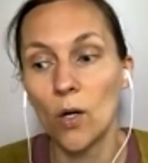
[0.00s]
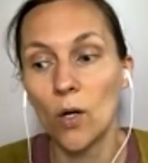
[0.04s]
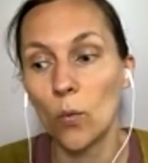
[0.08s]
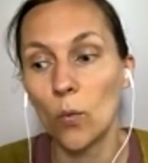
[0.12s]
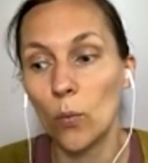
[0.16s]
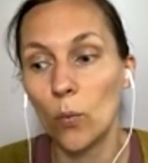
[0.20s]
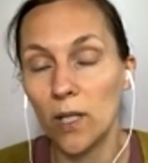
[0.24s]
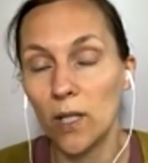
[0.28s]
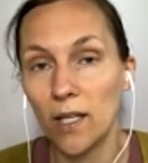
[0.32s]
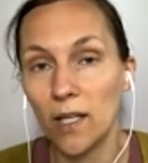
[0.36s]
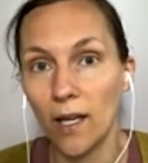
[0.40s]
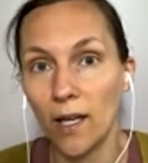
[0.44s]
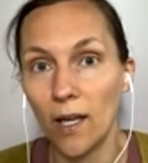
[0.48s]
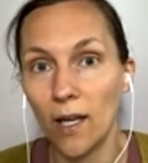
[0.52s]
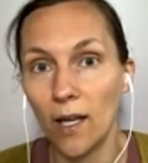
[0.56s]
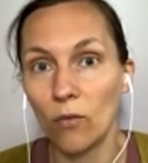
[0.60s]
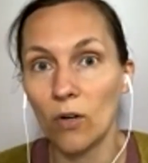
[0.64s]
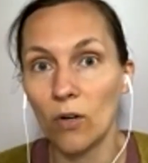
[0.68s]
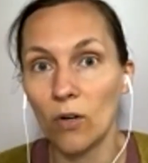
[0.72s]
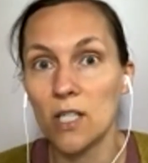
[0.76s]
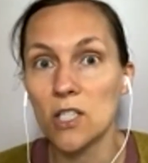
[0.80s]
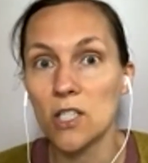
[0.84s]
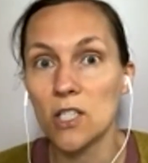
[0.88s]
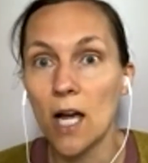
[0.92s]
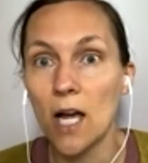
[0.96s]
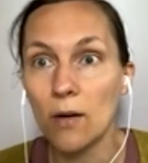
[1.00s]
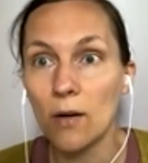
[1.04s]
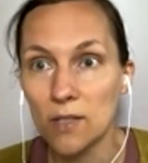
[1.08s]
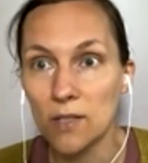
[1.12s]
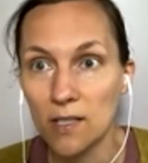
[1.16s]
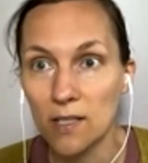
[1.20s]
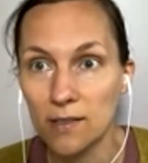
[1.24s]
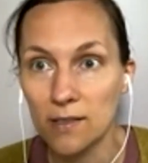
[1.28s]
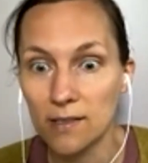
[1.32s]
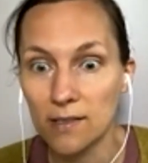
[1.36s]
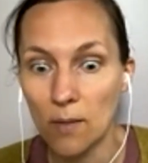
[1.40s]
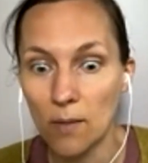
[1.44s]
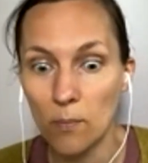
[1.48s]
we can reach out
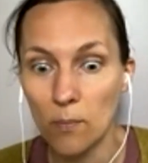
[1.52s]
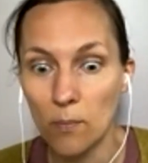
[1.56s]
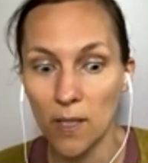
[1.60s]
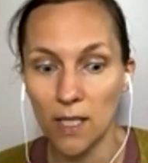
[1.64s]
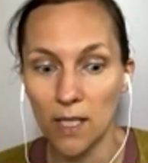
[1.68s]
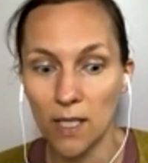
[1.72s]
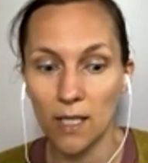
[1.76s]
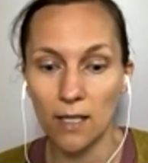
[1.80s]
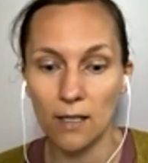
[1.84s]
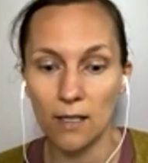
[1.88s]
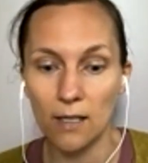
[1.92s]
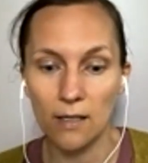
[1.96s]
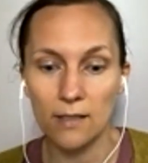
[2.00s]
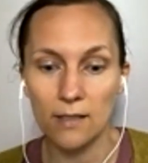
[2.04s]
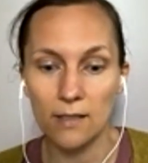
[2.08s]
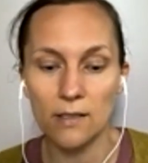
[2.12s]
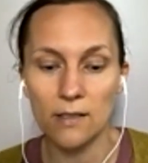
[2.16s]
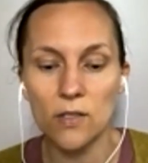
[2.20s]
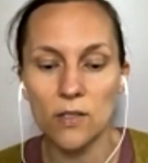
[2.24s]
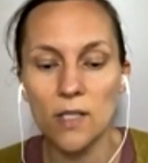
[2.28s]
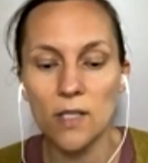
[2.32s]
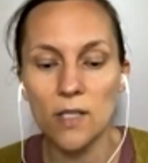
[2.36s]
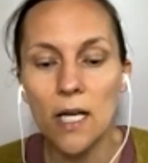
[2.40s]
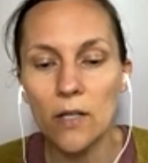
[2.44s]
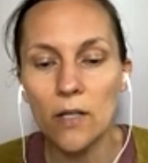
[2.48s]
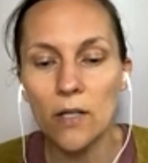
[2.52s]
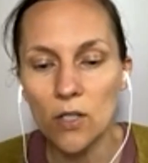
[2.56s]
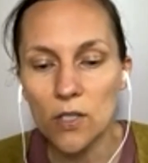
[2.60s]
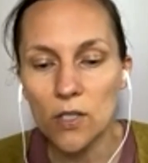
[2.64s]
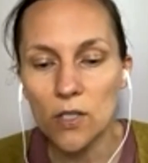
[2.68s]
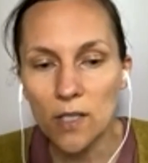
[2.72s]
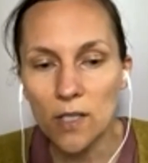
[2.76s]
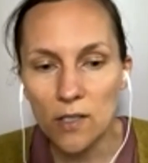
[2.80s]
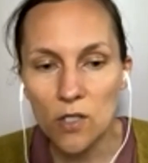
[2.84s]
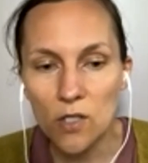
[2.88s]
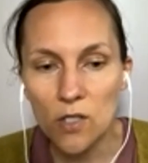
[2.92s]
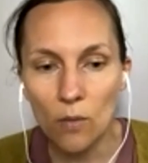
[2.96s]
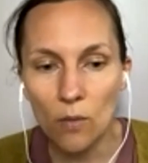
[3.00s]
to somebody, because there's
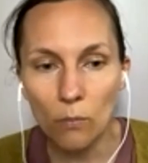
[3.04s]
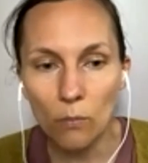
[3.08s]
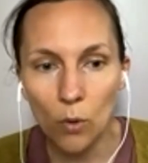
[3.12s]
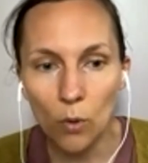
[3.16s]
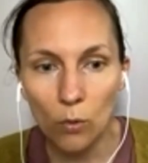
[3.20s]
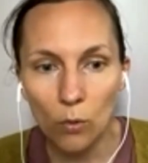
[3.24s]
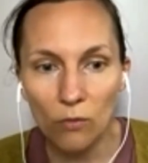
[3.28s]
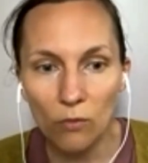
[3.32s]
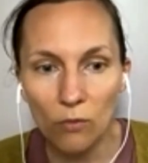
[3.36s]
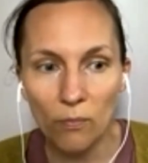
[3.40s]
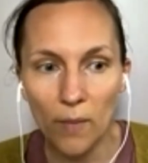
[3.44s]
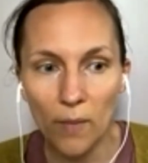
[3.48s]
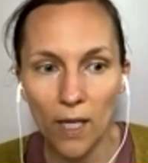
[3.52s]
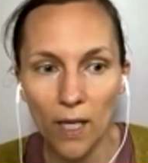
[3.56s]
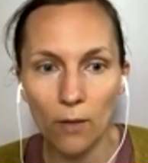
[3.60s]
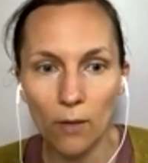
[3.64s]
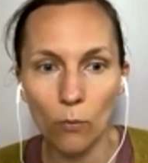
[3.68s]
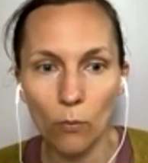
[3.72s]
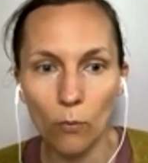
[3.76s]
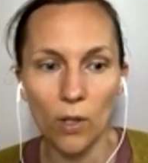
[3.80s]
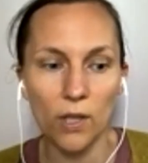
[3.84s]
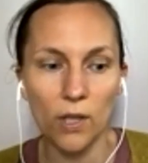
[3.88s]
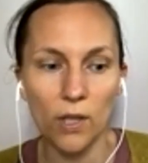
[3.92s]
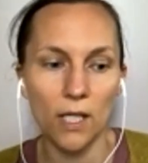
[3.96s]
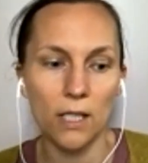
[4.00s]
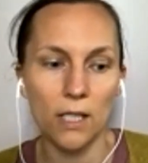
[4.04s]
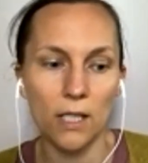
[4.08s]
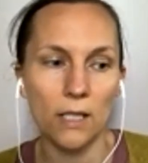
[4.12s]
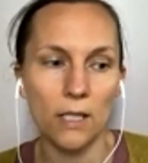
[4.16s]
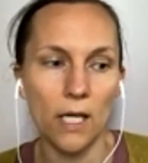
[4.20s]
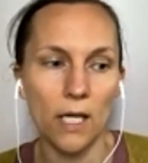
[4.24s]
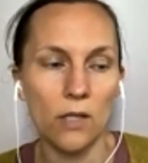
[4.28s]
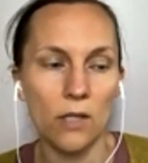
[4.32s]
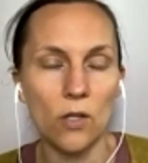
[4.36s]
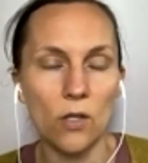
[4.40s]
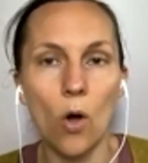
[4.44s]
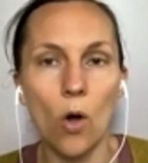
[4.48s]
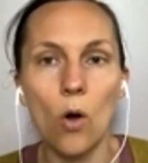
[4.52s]
such a movement within,
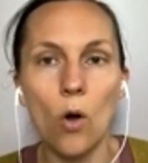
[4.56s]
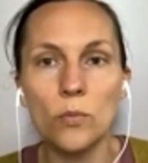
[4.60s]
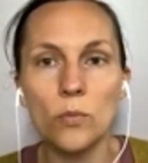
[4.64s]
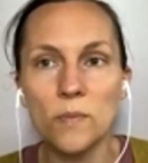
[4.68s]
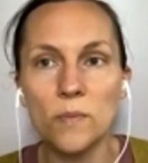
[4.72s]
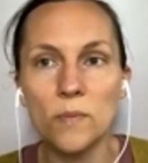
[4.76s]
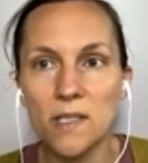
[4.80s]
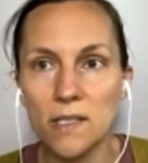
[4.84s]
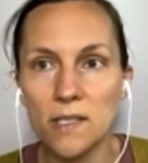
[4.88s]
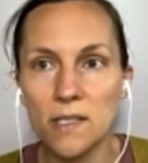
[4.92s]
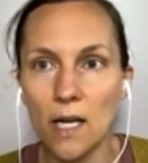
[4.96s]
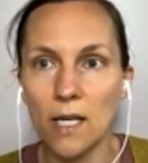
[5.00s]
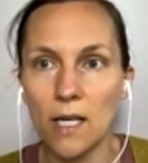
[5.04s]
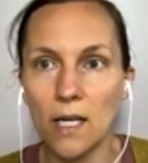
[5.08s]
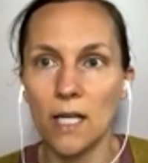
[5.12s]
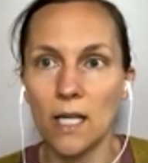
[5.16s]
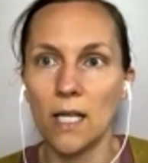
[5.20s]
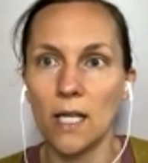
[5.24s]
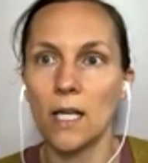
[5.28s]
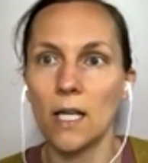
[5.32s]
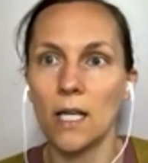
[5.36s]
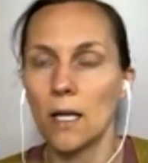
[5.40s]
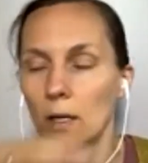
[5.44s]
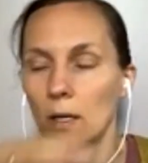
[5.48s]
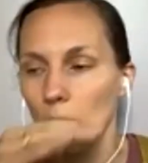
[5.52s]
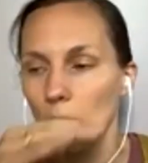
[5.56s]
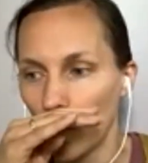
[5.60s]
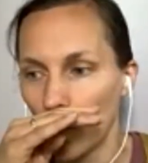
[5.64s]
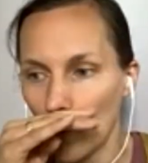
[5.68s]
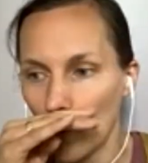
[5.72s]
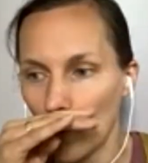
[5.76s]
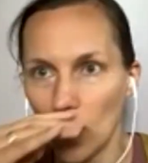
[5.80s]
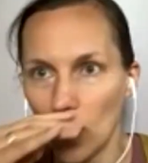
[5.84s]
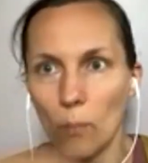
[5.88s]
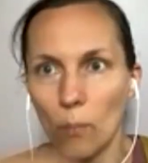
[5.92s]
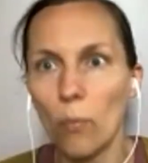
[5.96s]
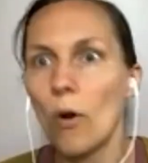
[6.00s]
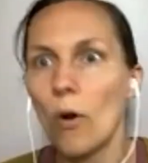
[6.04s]
like, the homesteading
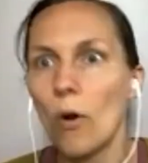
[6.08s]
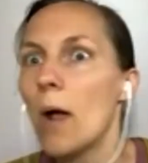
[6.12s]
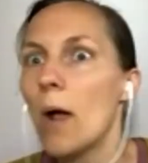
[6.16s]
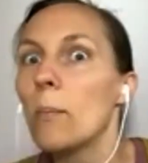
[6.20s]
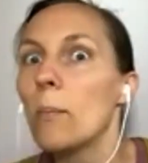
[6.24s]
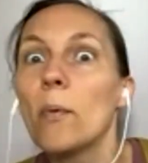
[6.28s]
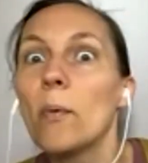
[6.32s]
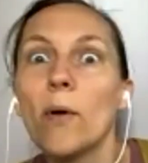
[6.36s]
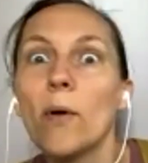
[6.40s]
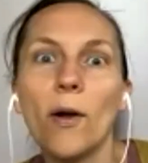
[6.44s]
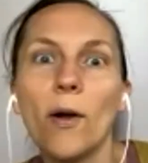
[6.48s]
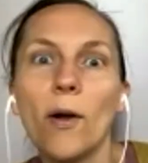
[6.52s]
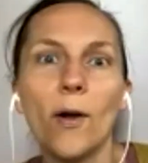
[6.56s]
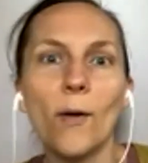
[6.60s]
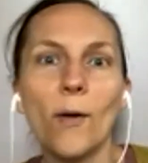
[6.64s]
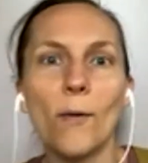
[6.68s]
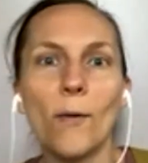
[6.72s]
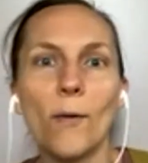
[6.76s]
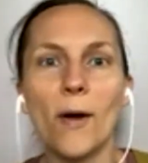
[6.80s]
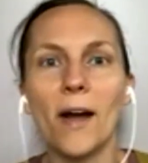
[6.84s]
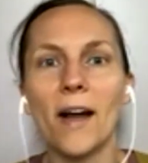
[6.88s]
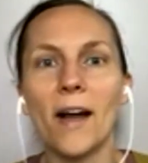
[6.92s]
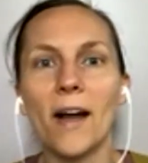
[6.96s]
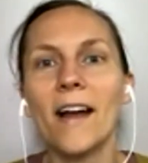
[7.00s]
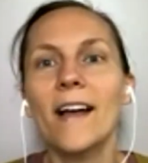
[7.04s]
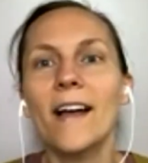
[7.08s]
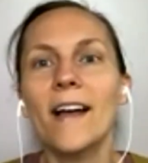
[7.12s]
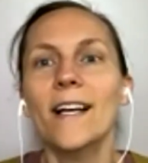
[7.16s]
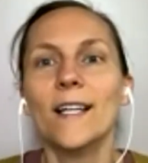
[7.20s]
or prepper, or